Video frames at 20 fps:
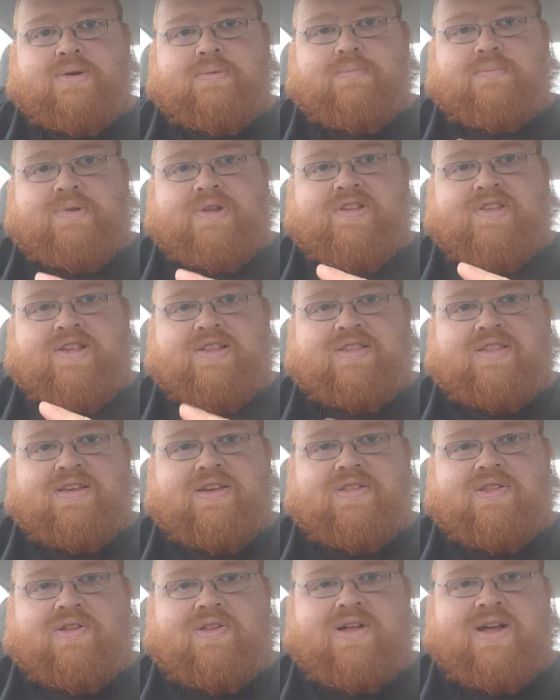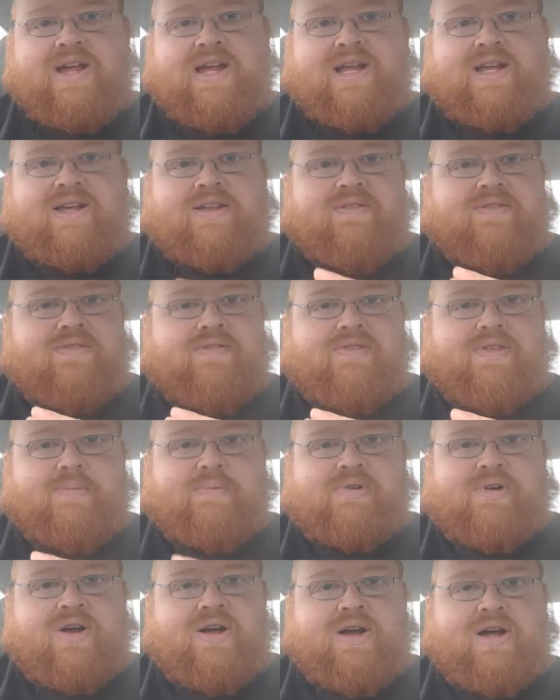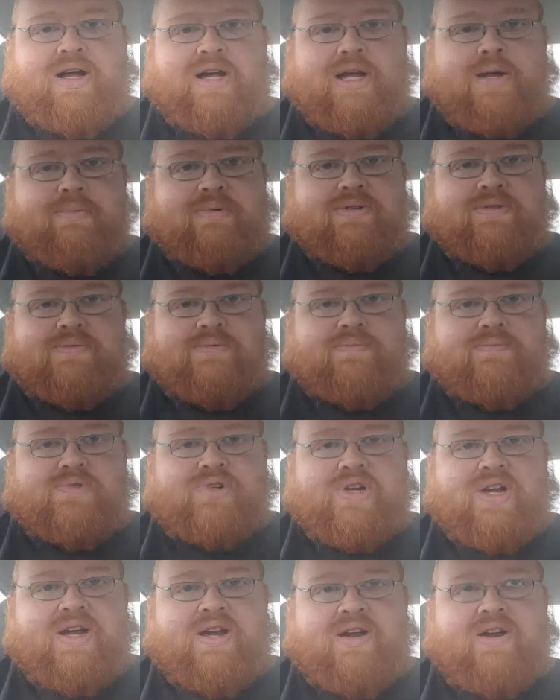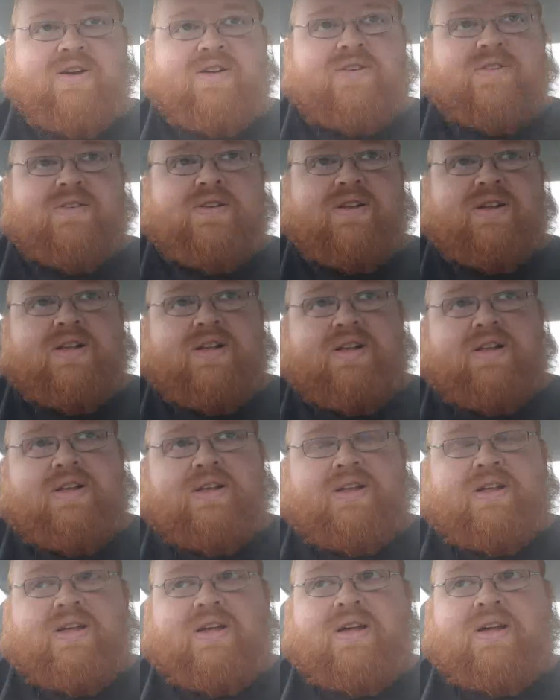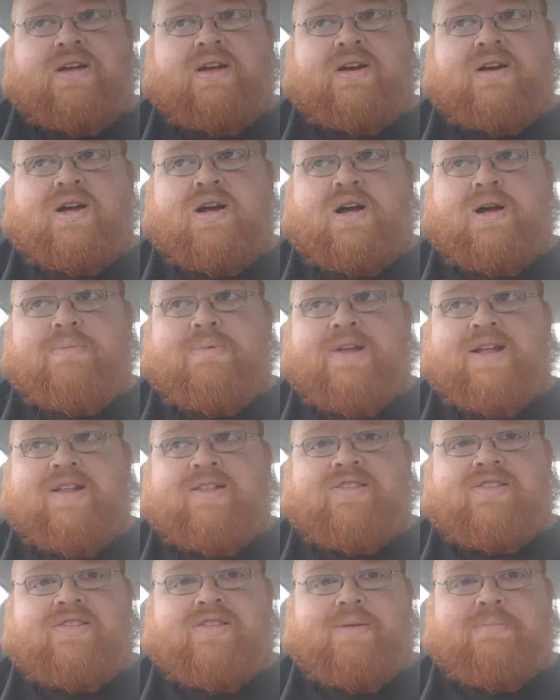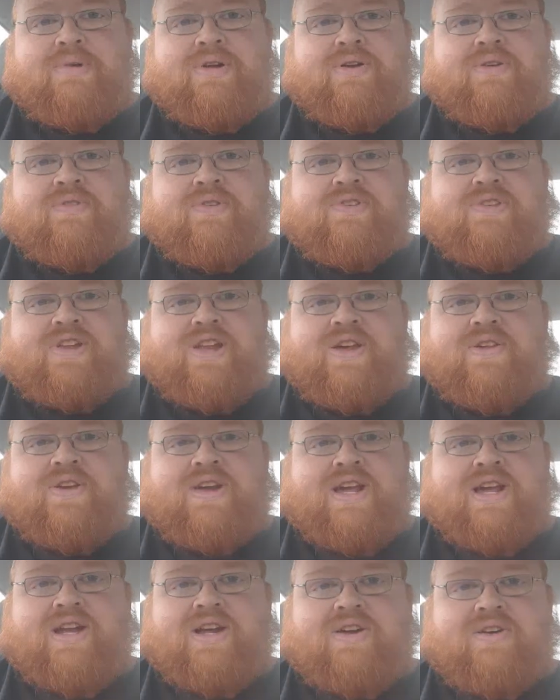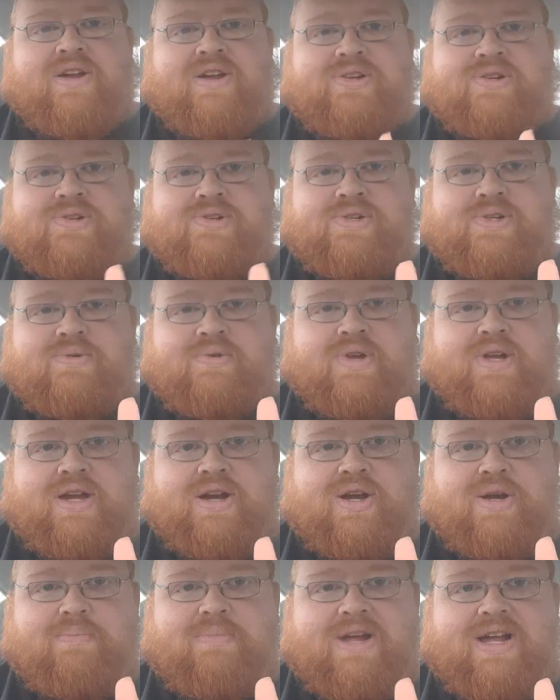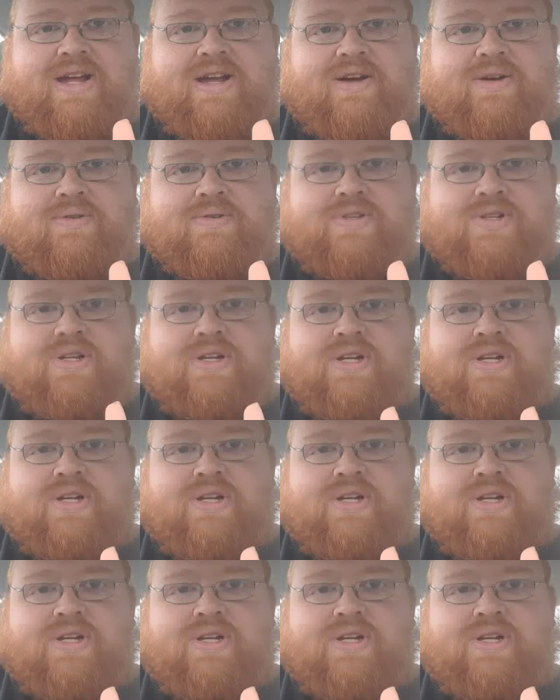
please hit the like and subscribe and share, and comments. Let me know if there's any other kind of creatures you want to hear about,